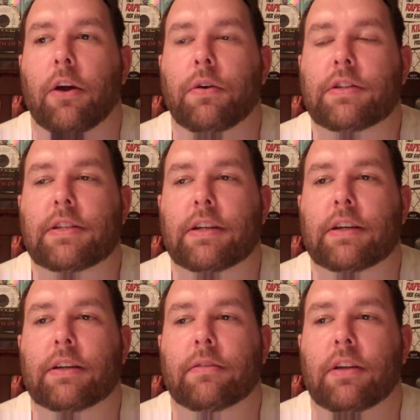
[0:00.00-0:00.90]
know it's
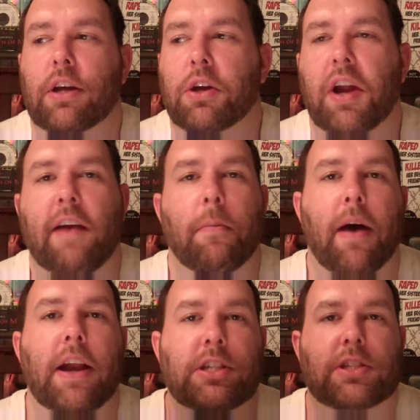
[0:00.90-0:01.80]
and
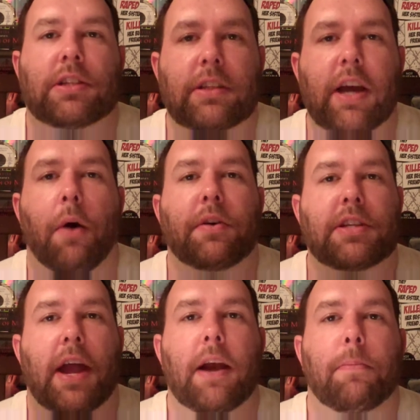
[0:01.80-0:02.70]
everybody's always
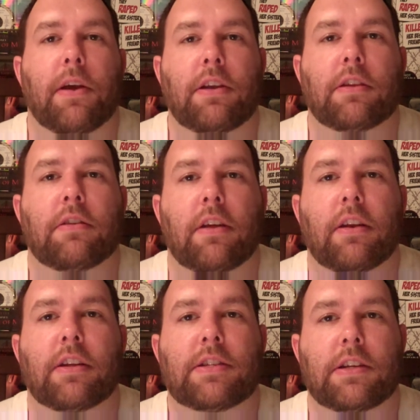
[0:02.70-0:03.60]
got an opinion,
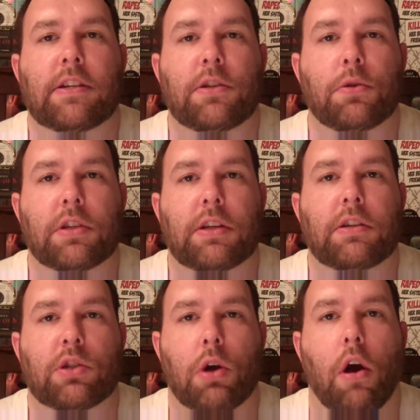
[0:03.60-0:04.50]
and it's
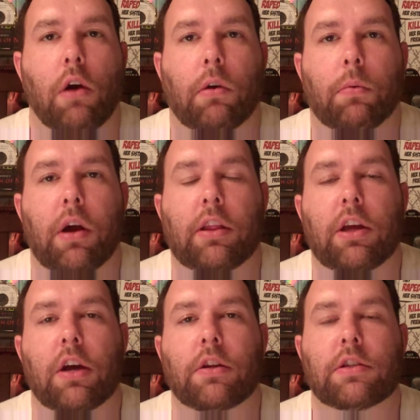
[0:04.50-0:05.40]
usually strong one way or
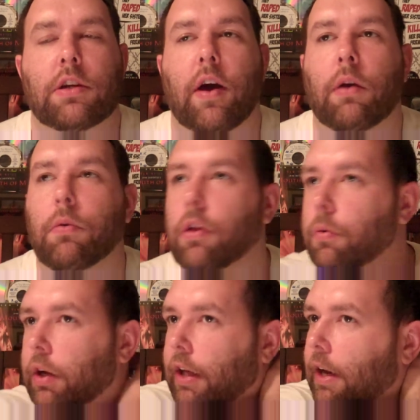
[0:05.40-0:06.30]
the other. So I don't really
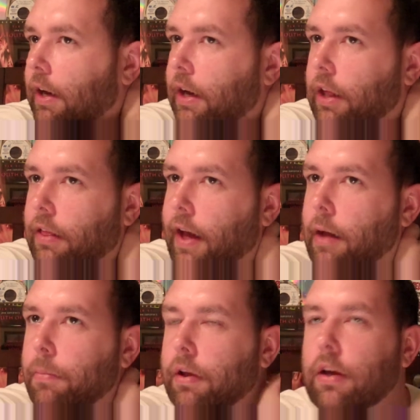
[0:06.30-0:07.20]
want to get into any of
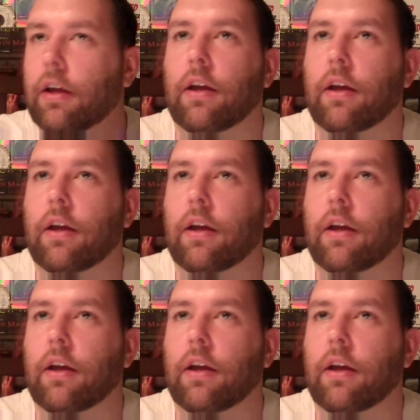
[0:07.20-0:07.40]
that. But